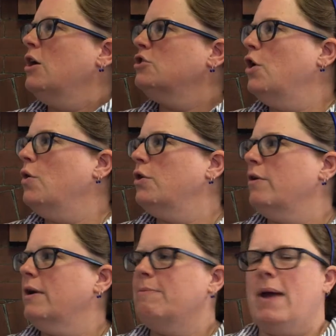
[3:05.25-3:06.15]
Toad
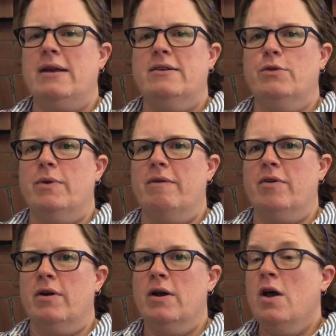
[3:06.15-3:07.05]
hurried back to the
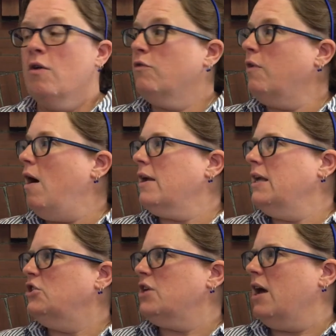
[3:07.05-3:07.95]
river. "Frog,"
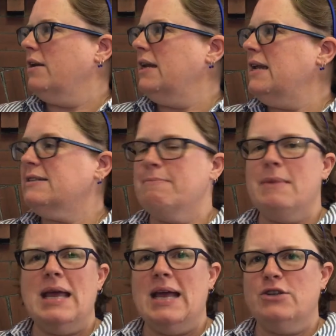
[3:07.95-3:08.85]
he shouted, "it's
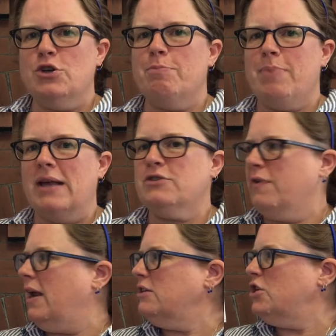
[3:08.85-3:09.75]
me. It's your best
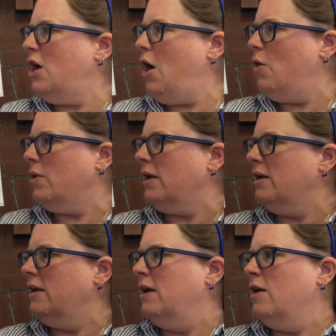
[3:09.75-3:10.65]
friend, Toad."
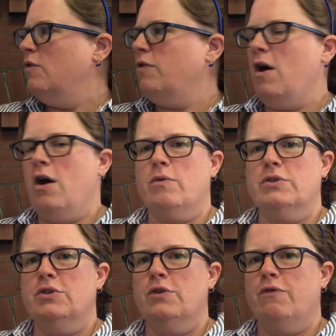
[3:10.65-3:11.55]
Frog
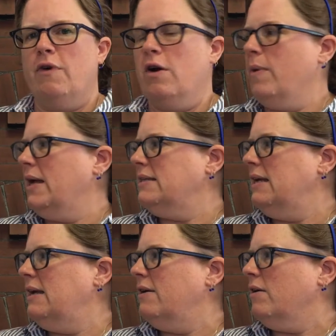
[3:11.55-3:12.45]
was too far away to
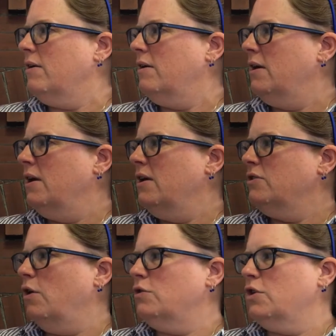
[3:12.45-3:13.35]
hear.
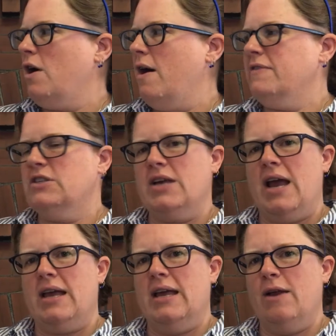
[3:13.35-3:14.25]
Toad took off his
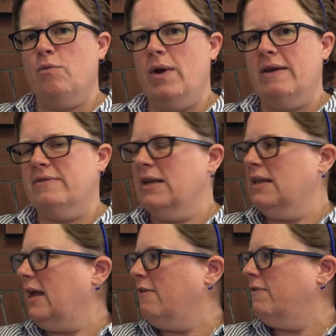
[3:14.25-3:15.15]
jacket and waved it
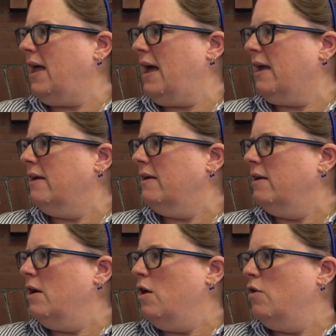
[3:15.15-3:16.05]
like a flag.
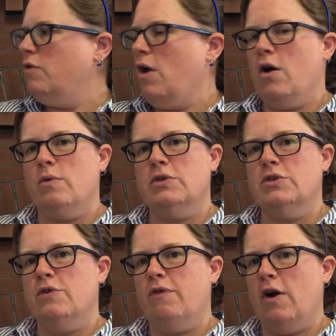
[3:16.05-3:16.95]
Frog was
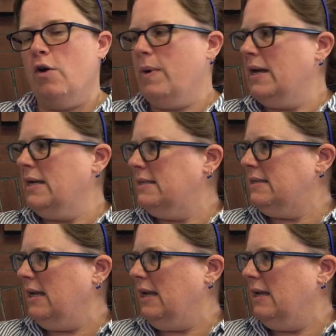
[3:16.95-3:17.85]
too far away to
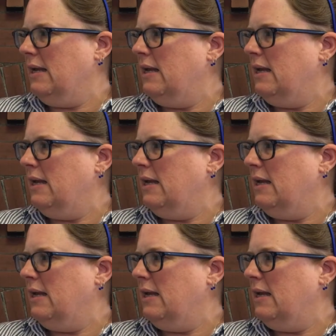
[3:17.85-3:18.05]
see.